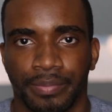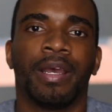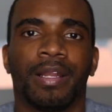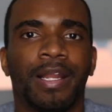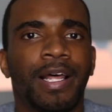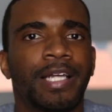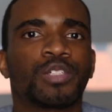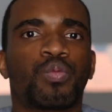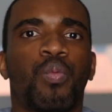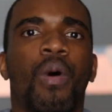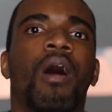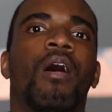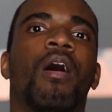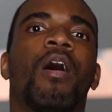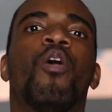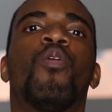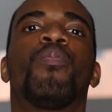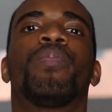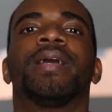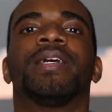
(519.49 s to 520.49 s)
And that's while
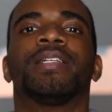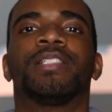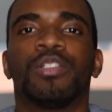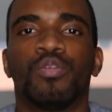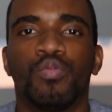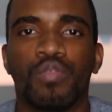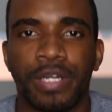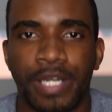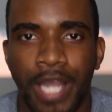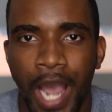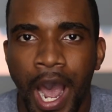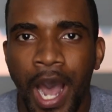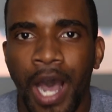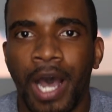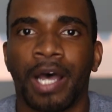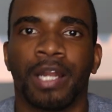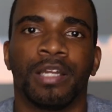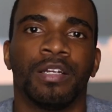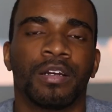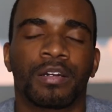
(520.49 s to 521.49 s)
hoping to
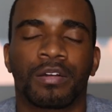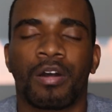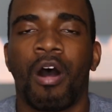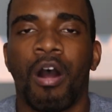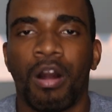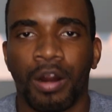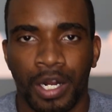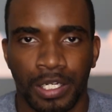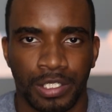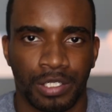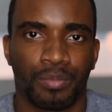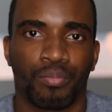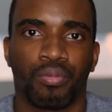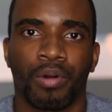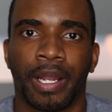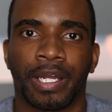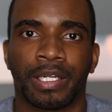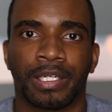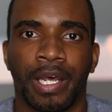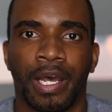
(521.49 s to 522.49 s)
God your car doesn't
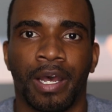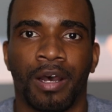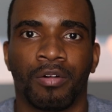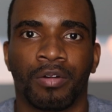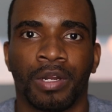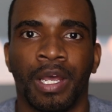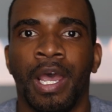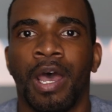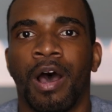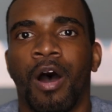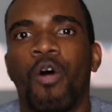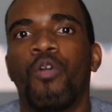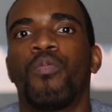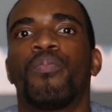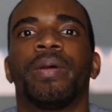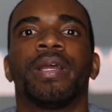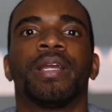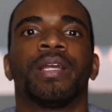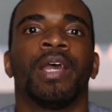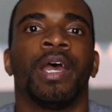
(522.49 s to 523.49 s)
break down,
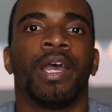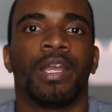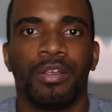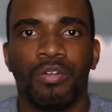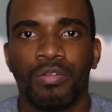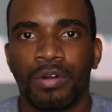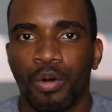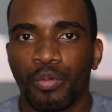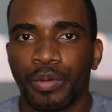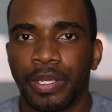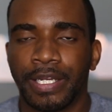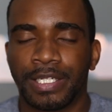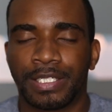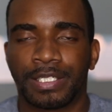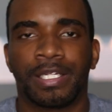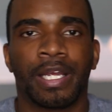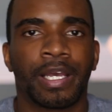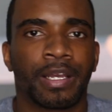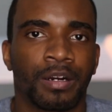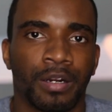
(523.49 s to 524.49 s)
hoping you don't get
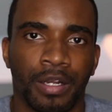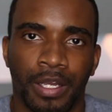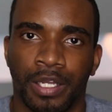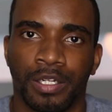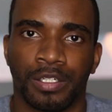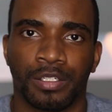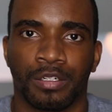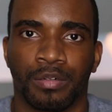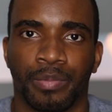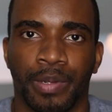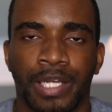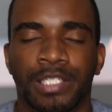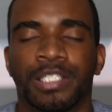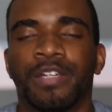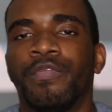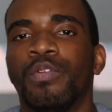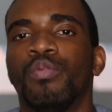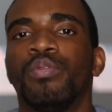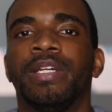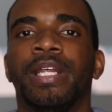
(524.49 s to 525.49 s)
sick or injured, because
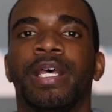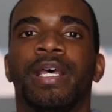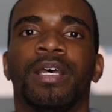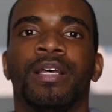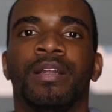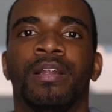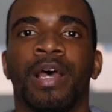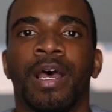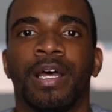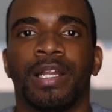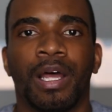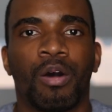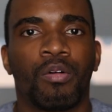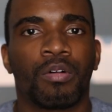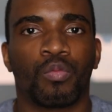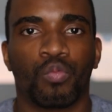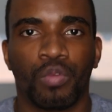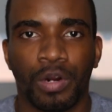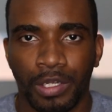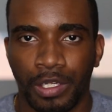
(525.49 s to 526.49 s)
if you did, that
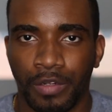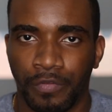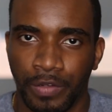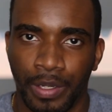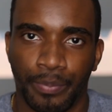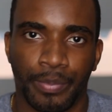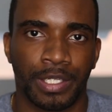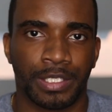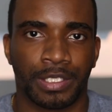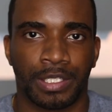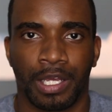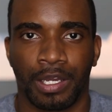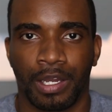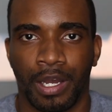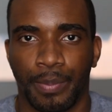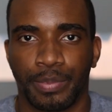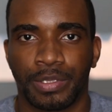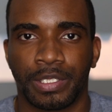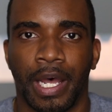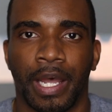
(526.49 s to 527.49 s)
would really flip this thing
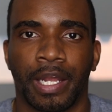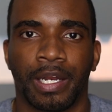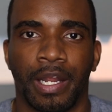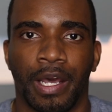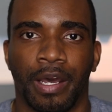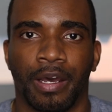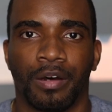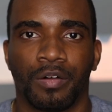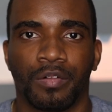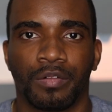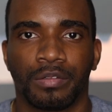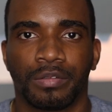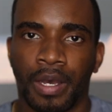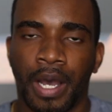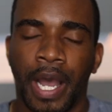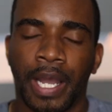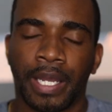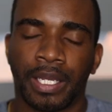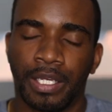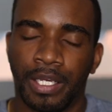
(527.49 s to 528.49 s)
upside down.
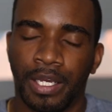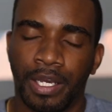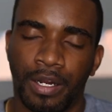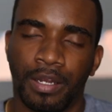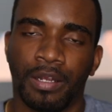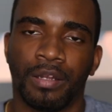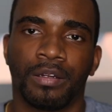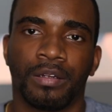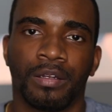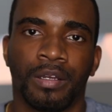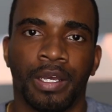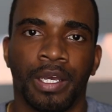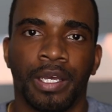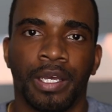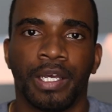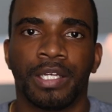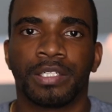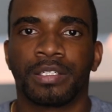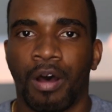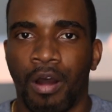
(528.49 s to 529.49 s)
I get it.
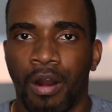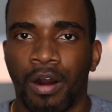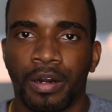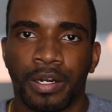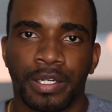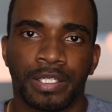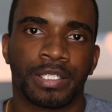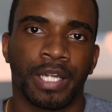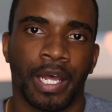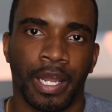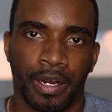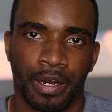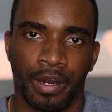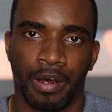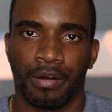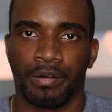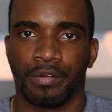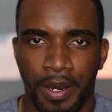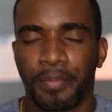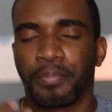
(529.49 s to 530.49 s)
It's hard to say
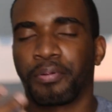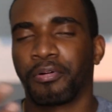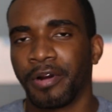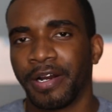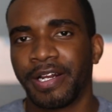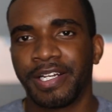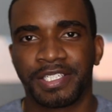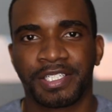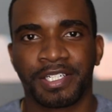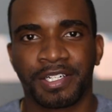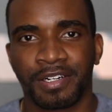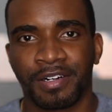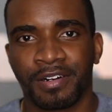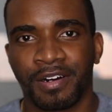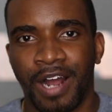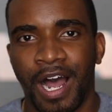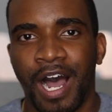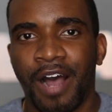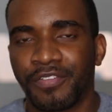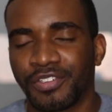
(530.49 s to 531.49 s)
no. I'm pretty
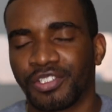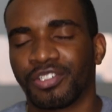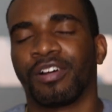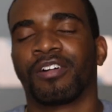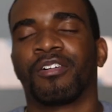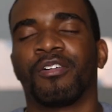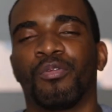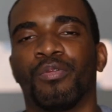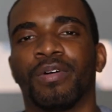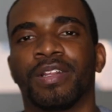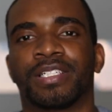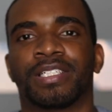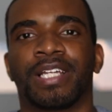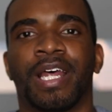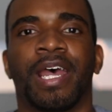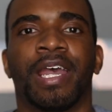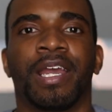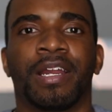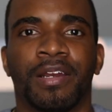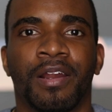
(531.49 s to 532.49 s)
sure I've struggled with
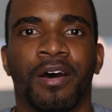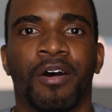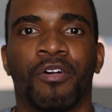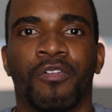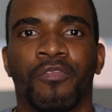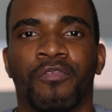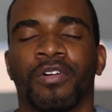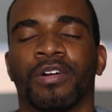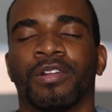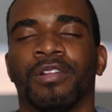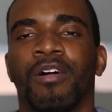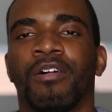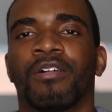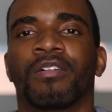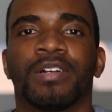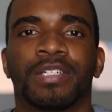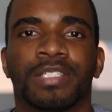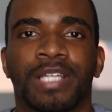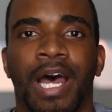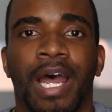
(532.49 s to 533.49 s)
saying no for a
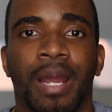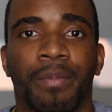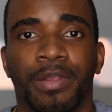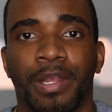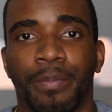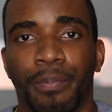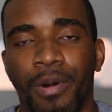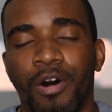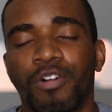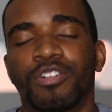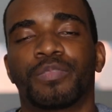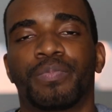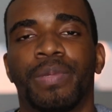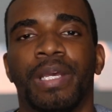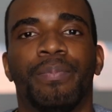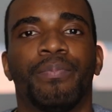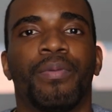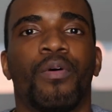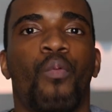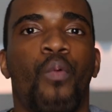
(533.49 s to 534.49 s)
longer time than most
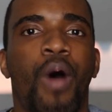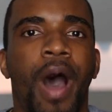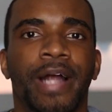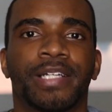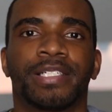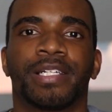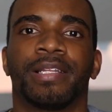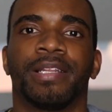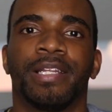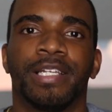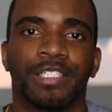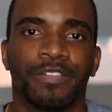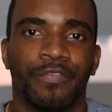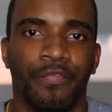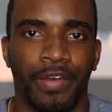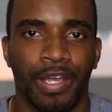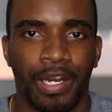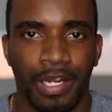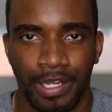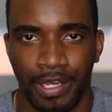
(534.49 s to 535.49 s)
people watching this
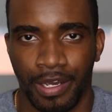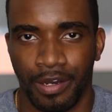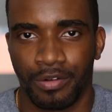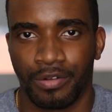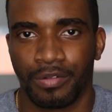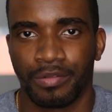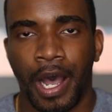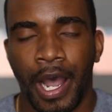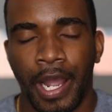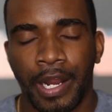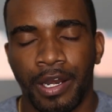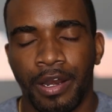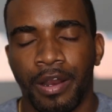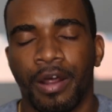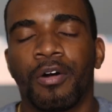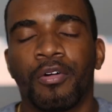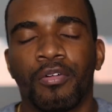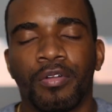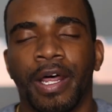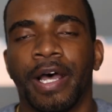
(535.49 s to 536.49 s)
video. I
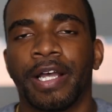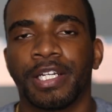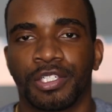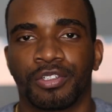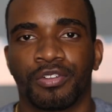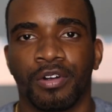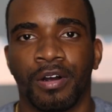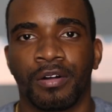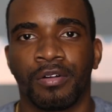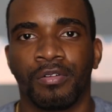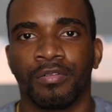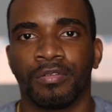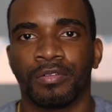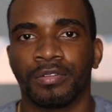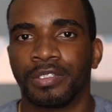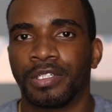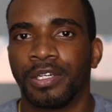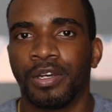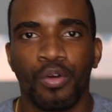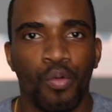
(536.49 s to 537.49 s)
know that struggle
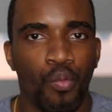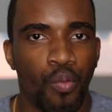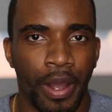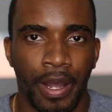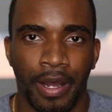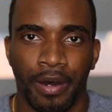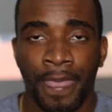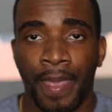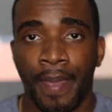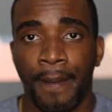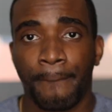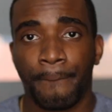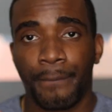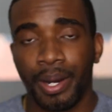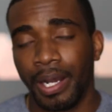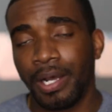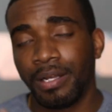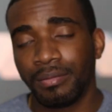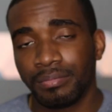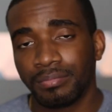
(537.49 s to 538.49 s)
too well.
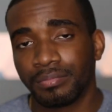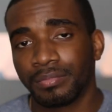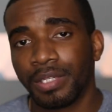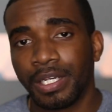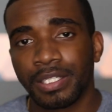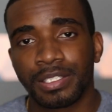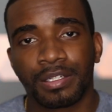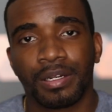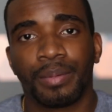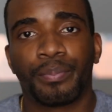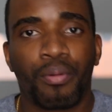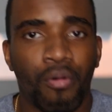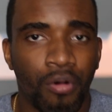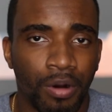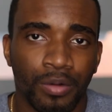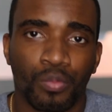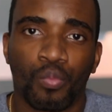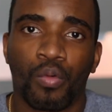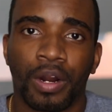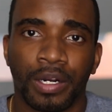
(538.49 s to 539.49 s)
But it's an
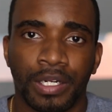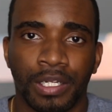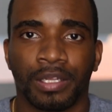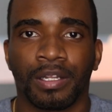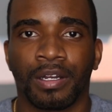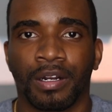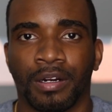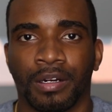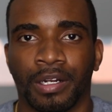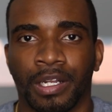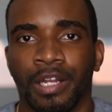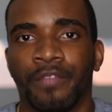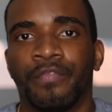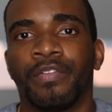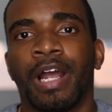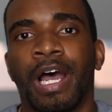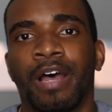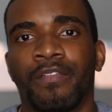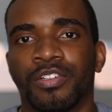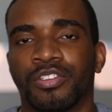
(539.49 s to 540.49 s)
important word to learn, and if
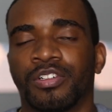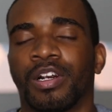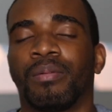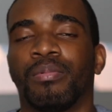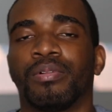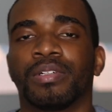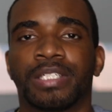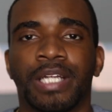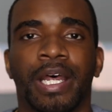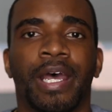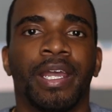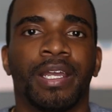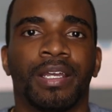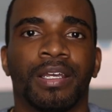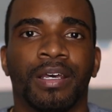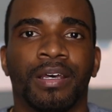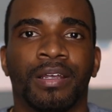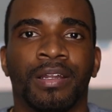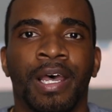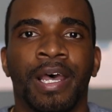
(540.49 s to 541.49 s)
you're having trouble
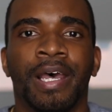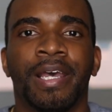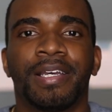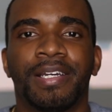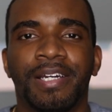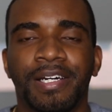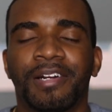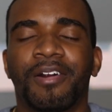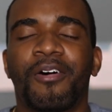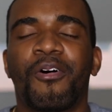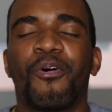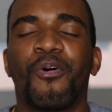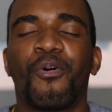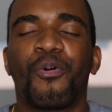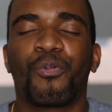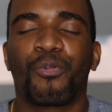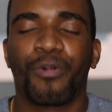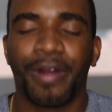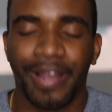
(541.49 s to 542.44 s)
saying it, good old